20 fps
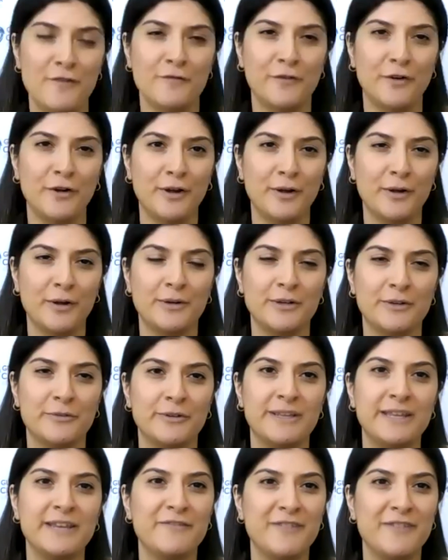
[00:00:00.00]
for
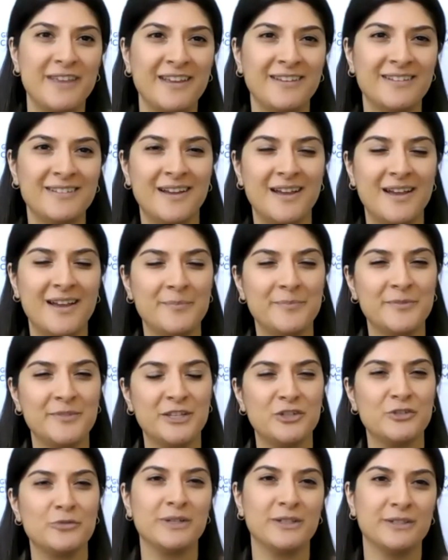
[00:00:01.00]
giving
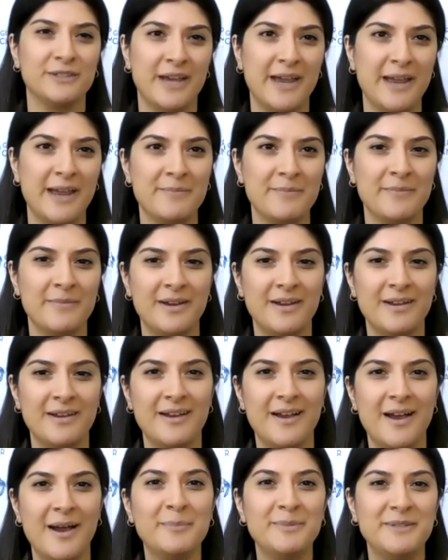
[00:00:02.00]
such real-time
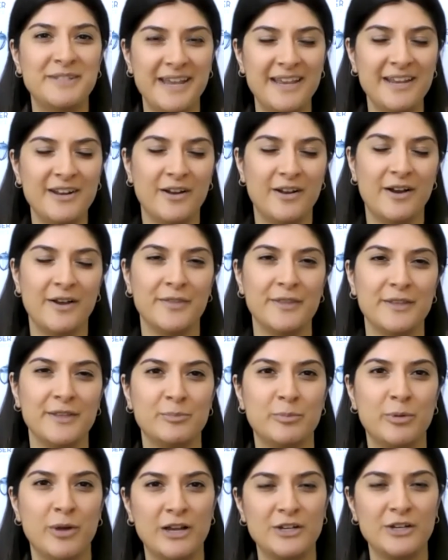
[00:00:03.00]
update on this
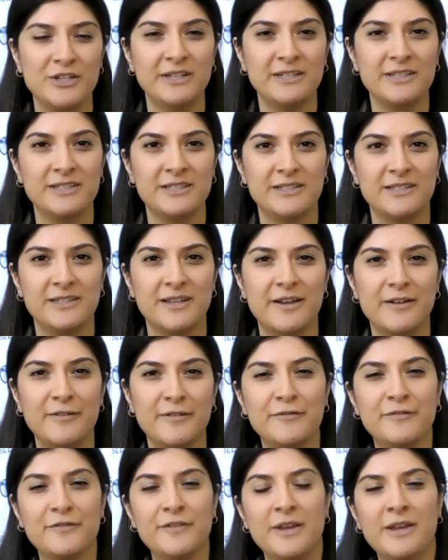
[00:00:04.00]
project
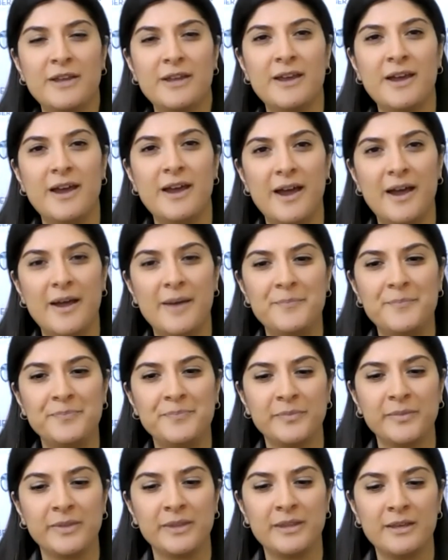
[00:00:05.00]
of
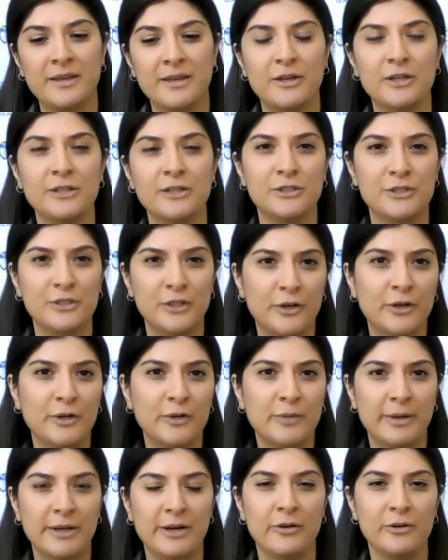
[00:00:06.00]

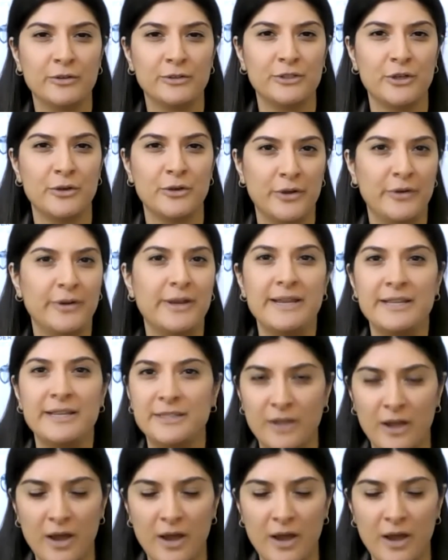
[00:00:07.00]
concern, but also there is